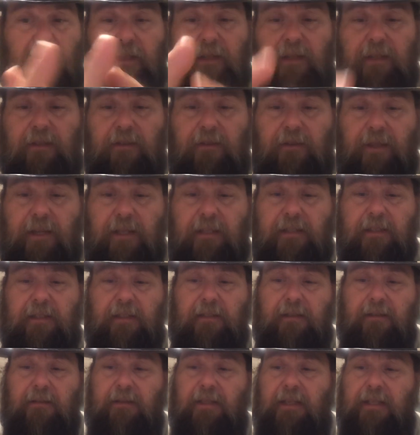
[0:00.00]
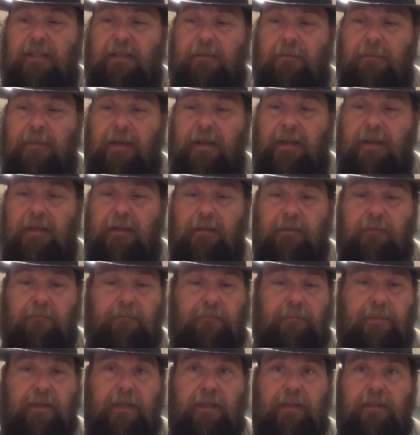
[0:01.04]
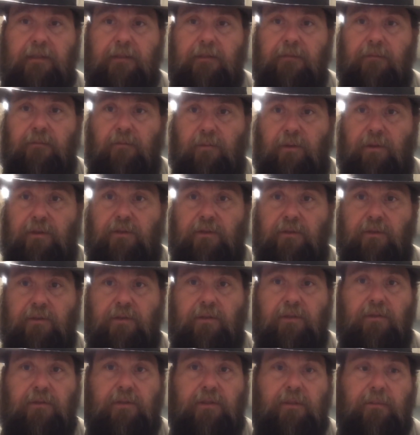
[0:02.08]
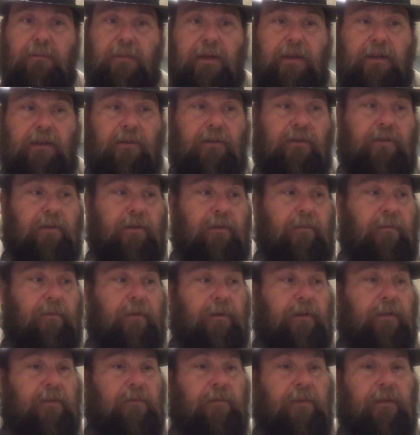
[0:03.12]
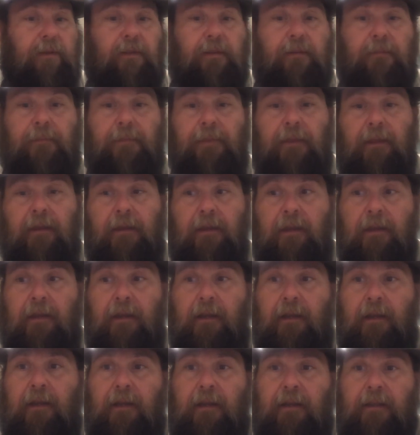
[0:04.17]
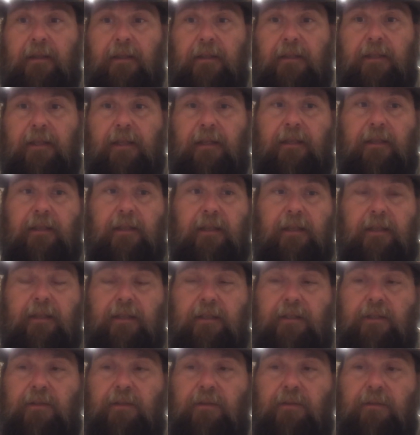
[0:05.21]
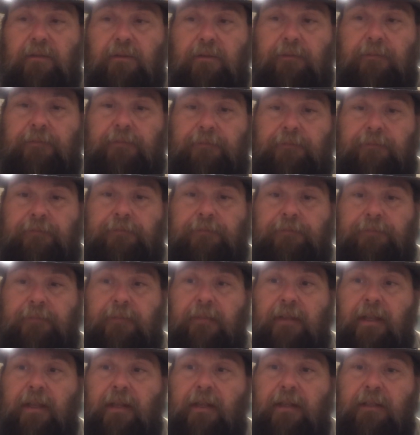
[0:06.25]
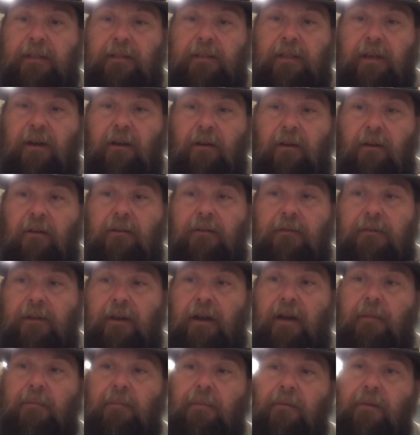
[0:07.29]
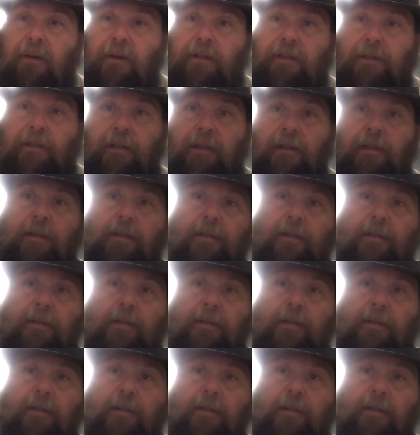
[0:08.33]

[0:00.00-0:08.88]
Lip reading: So that's the main piece of what you'll use to make your jump rings with. The second thing that that is the heart of the operation,